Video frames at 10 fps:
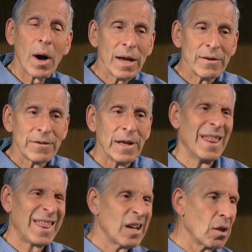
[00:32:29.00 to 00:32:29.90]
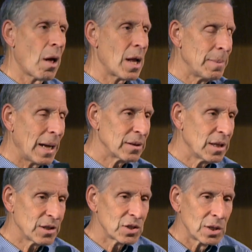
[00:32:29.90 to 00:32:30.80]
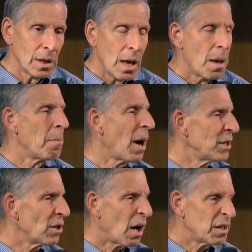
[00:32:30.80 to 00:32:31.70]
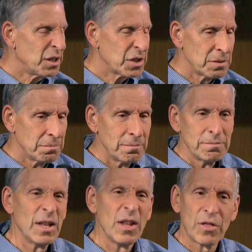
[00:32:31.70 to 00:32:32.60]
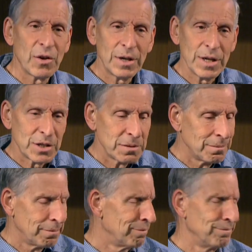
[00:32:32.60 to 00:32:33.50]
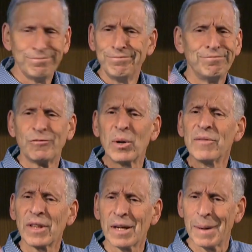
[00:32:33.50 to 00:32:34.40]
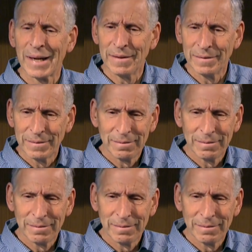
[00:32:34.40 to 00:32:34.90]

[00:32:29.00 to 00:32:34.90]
wife think a lot about this, my daughters in their 30s don't even think about it.